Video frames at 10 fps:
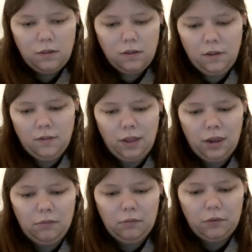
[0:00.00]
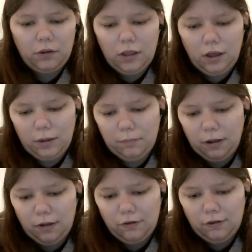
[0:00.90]
Is anyone working on a
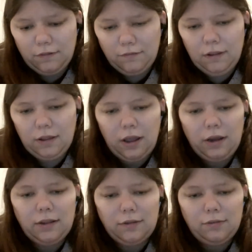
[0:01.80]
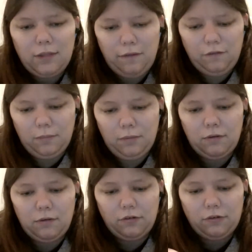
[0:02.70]
project of any kind? It doesn't have to be
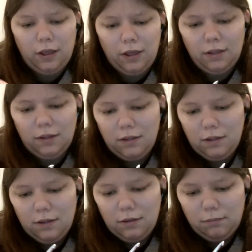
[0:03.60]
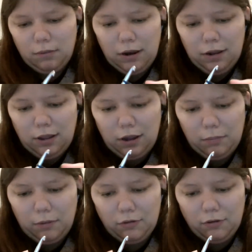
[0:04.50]
crochet, but any kind of
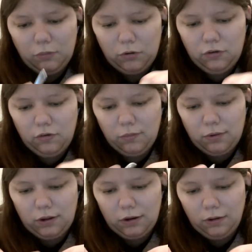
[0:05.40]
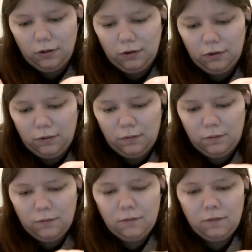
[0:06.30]
project. What you working on?
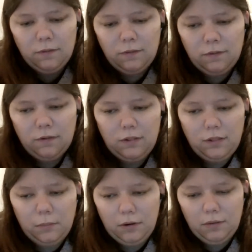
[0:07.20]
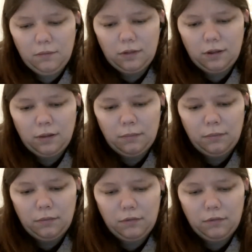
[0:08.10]
Let me know in the comments.